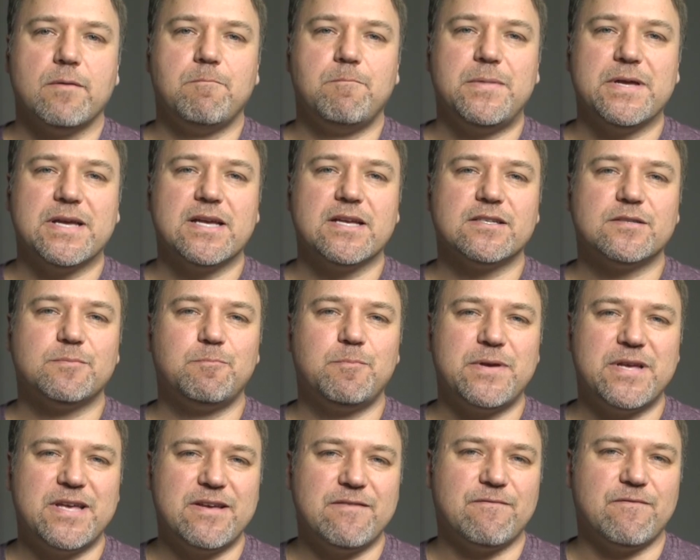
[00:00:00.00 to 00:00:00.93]
the
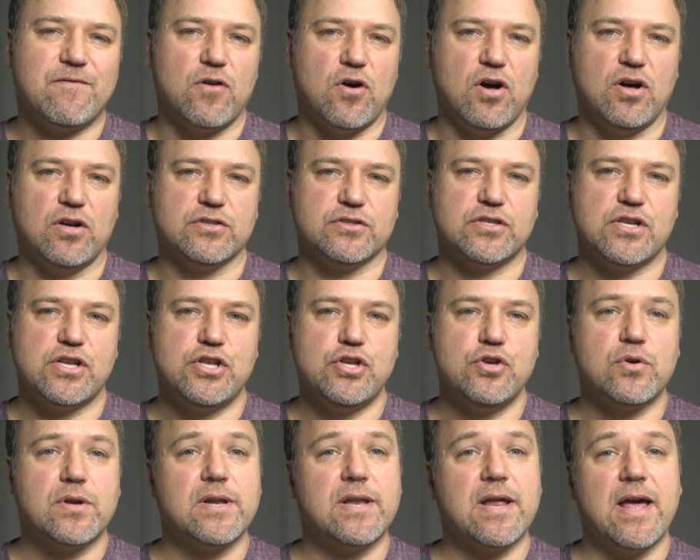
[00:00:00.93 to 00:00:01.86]
biggest pitfalls
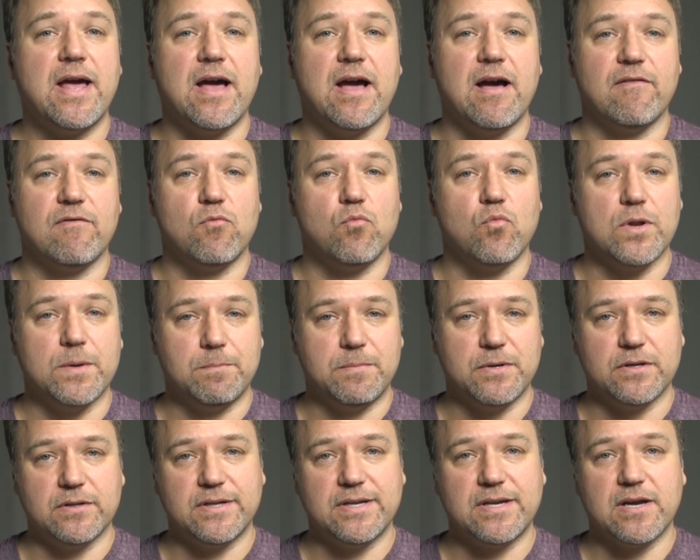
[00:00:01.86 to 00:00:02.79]
you could have when
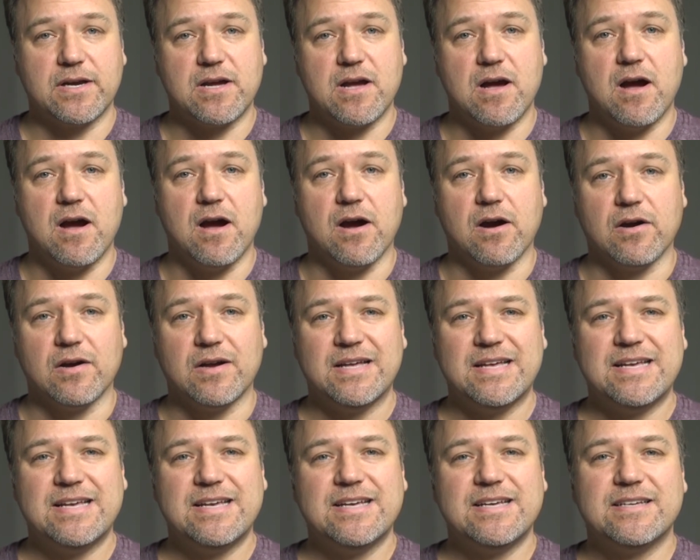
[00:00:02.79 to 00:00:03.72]
building a car
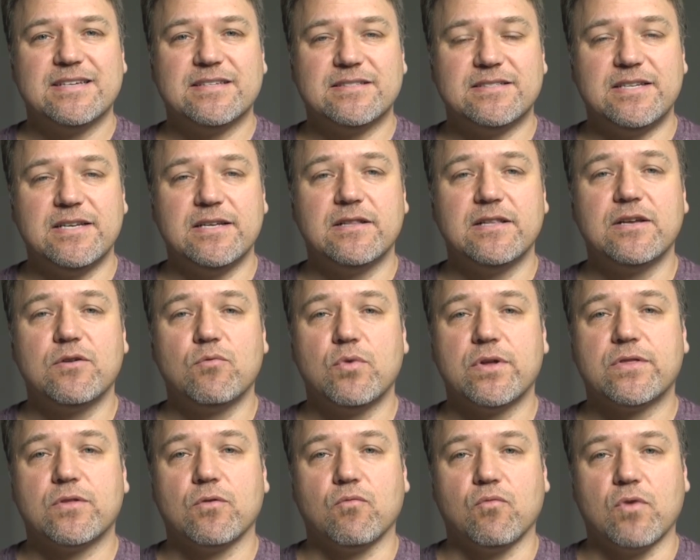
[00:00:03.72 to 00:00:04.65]
is dealing
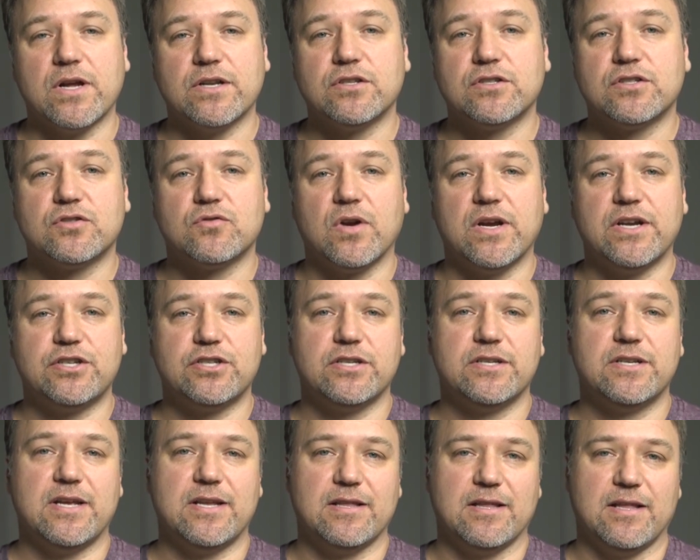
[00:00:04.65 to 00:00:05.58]
with the
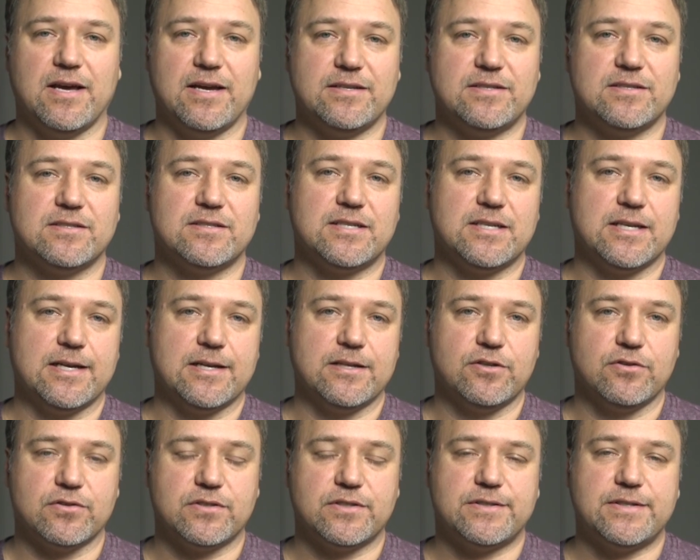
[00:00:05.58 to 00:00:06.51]
registration and licensing in
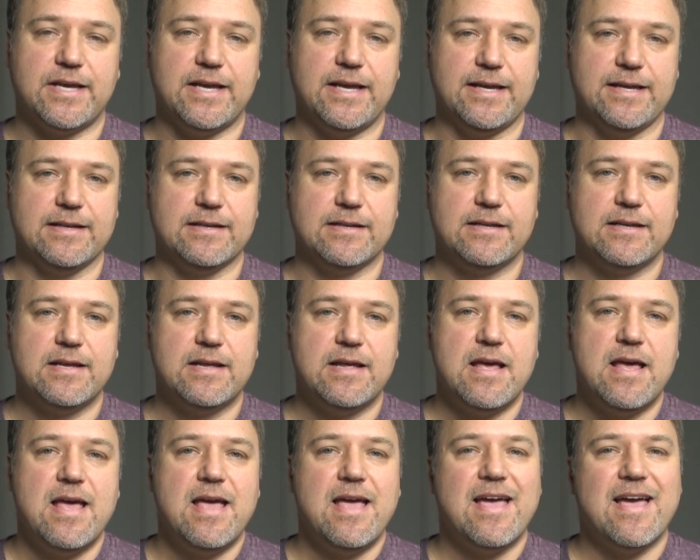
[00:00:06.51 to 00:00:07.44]
your state.
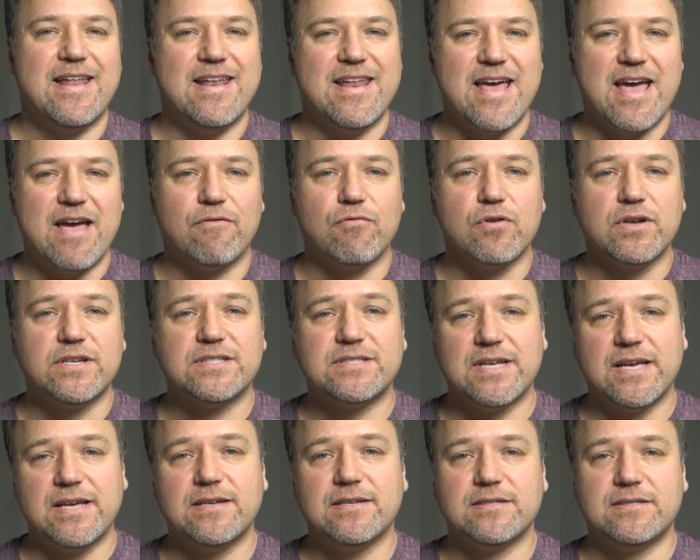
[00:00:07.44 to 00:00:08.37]
And every
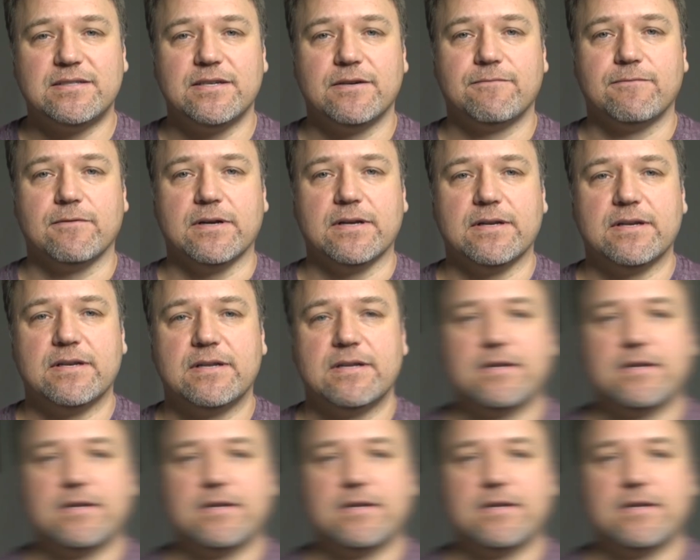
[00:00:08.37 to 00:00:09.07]
state is different.